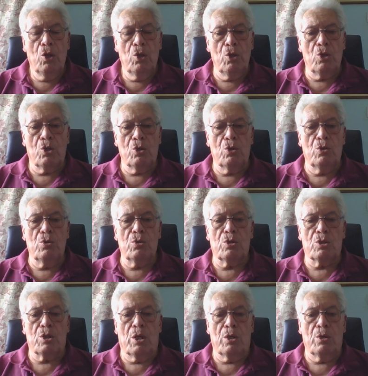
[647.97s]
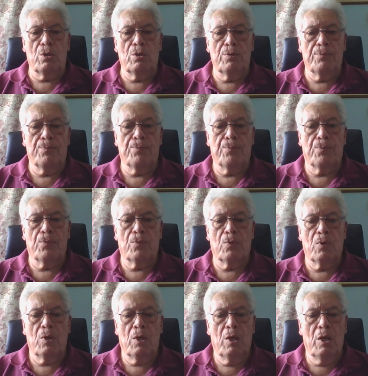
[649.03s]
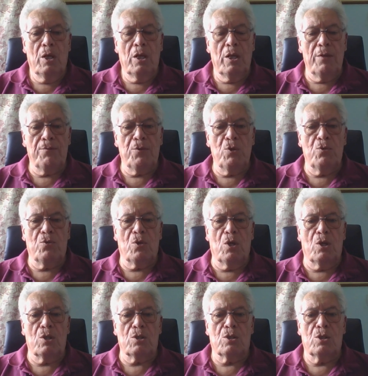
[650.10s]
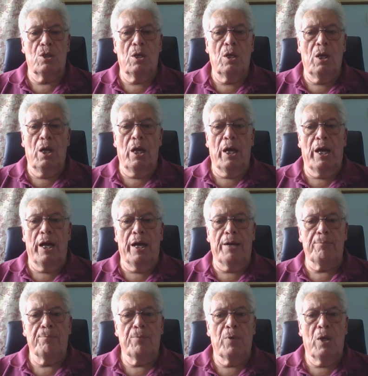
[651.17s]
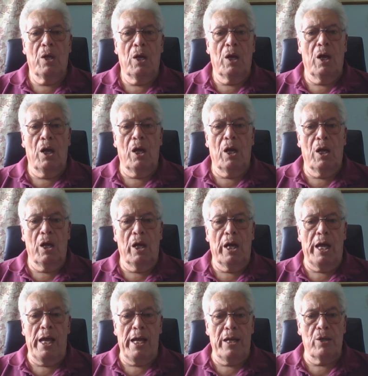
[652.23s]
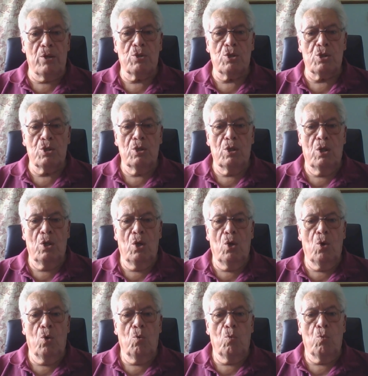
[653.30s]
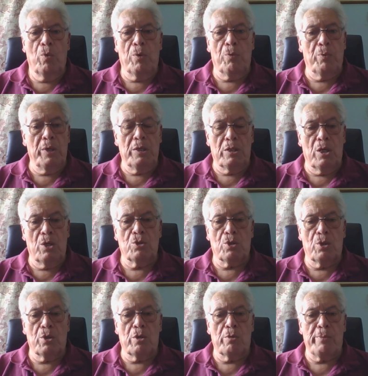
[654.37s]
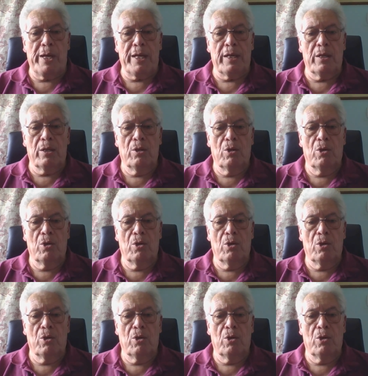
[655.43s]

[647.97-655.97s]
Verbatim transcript: You can also, if you've got um, a house with windows on the back,